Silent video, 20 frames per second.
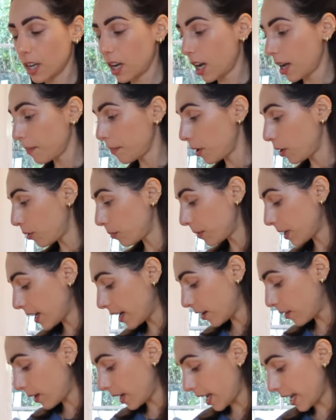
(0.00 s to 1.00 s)
I'm home
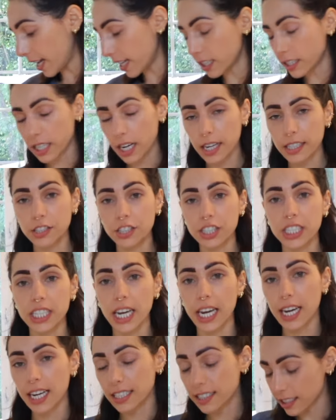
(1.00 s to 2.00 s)
now and I just
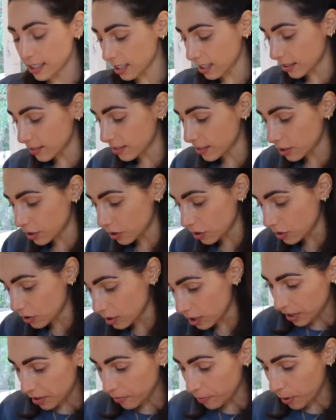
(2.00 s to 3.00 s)
ate a little
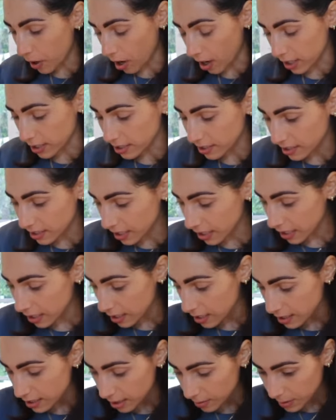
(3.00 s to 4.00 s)
bit of
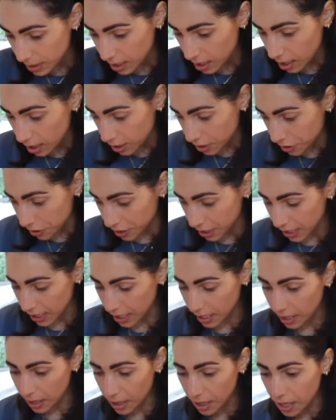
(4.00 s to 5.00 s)
pasta because I was
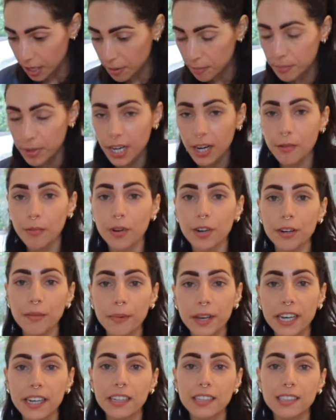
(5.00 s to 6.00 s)
hungry, but I want to
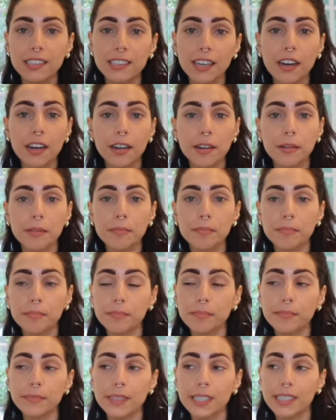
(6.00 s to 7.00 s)
make some
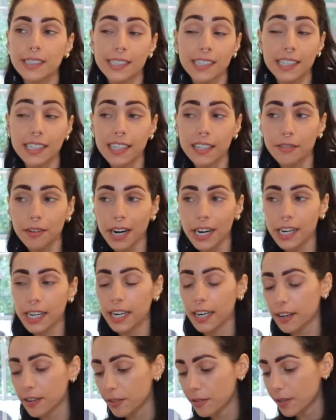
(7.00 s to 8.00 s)
tea right
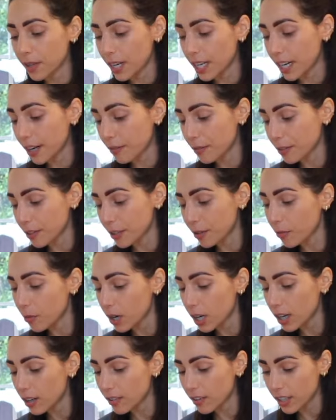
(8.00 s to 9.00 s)
now and I really
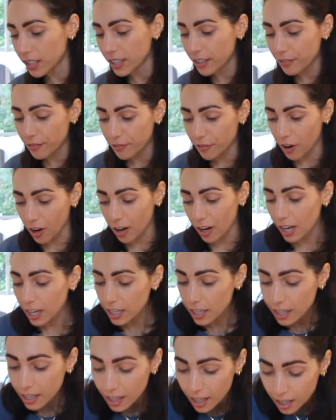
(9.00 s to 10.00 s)
want a London fog,
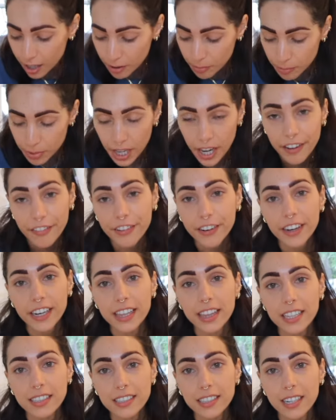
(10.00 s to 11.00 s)
but I feel
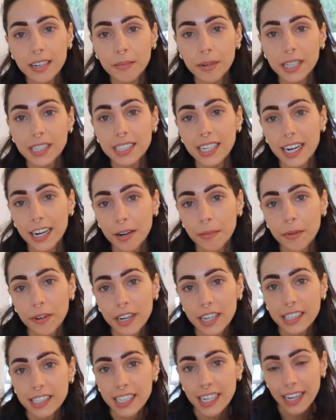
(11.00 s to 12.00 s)
like that's going to be a terrible
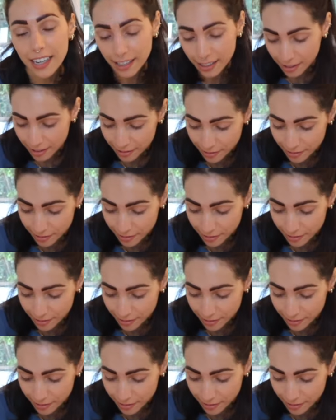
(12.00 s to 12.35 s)
idea.